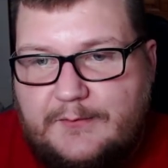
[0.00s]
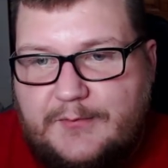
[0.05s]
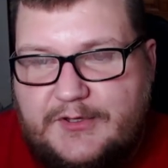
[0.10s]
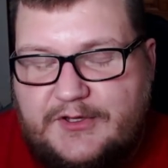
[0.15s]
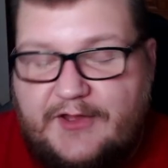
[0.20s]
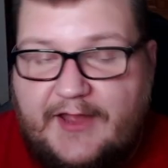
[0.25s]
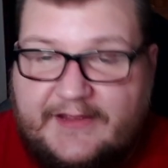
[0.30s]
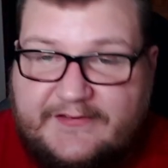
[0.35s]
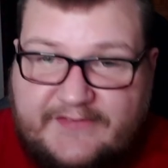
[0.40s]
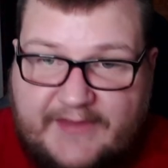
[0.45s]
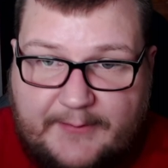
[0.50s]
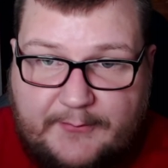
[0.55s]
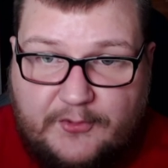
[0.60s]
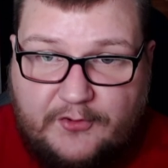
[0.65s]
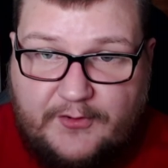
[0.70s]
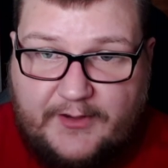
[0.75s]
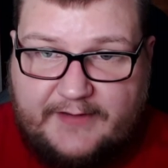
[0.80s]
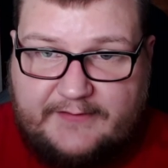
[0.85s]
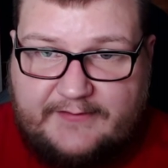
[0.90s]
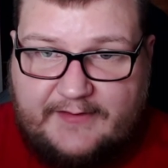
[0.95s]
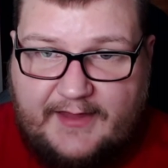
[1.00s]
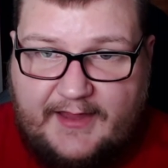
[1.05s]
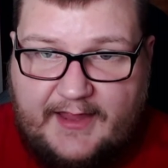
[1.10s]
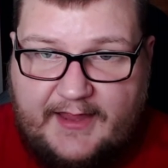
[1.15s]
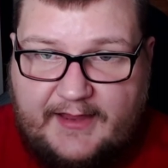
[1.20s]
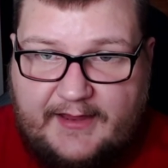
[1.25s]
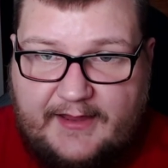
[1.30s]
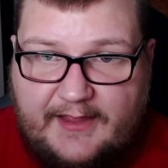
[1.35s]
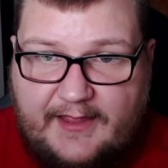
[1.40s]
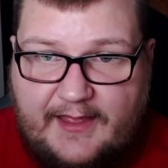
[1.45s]
But you guys have a great
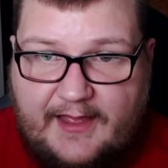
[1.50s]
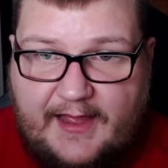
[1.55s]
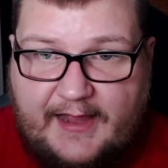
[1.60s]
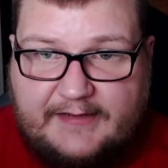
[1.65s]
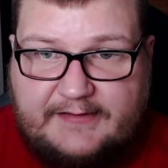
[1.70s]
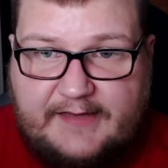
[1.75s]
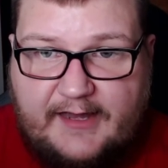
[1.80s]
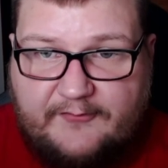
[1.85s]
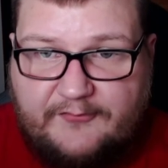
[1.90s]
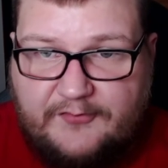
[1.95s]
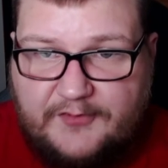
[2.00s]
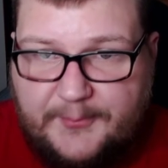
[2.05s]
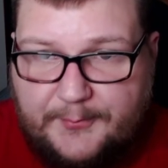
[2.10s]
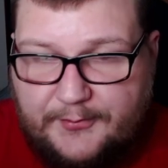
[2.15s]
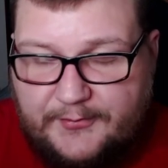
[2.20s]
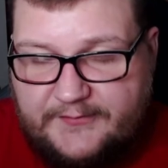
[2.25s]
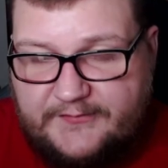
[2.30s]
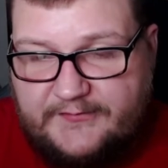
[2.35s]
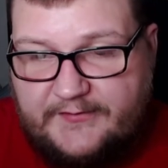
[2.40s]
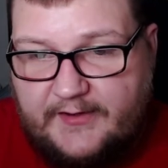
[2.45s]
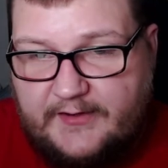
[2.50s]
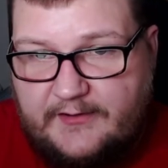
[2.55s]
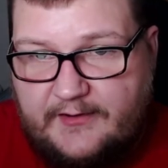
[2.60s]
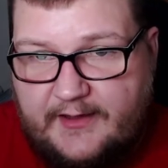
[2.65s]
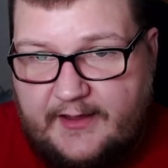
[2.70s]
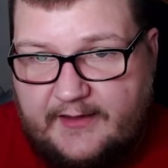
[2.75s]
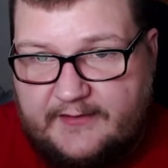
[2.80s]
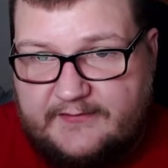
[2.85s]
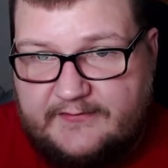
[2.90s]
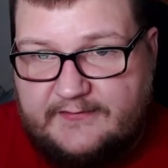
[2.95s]
day. I definitely appreciate you
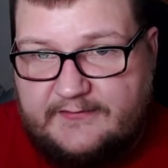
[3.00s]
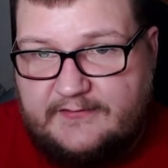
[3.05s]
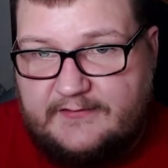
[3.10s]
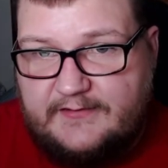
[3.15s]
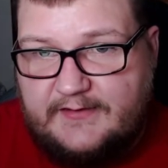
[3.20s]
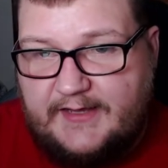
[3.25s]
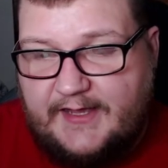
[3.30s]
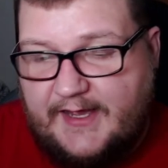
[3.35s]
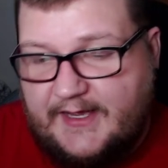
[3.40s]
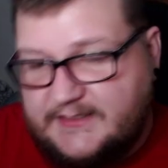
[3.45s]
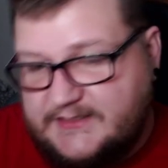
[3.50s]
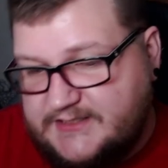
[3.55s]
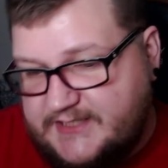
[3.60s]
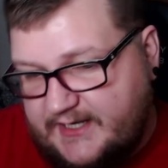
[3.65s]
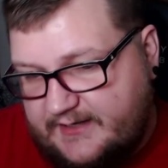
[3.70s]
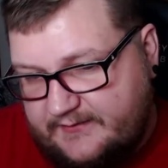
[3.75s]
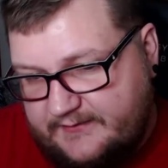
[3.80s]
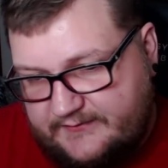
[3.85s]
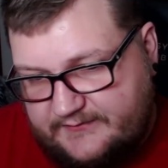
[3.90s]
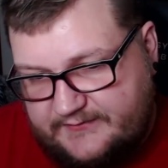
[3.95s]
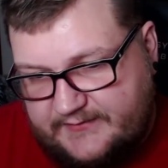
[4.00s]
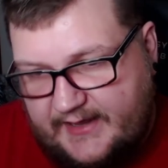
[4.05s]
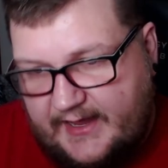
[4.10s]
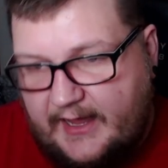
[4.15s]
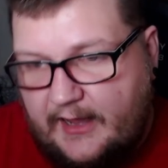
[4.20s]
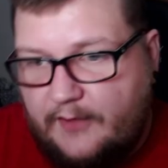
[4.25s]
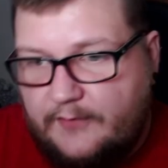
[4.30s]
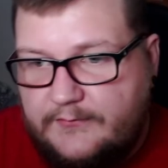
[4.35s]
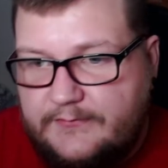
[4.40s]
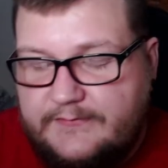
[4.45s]
guys uh, checking this
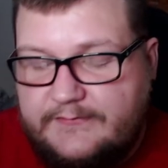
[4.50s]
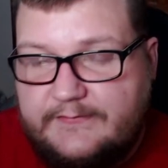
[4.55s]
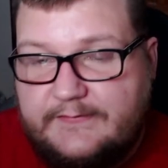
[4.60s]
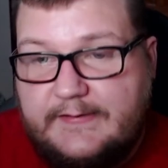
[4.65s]
out.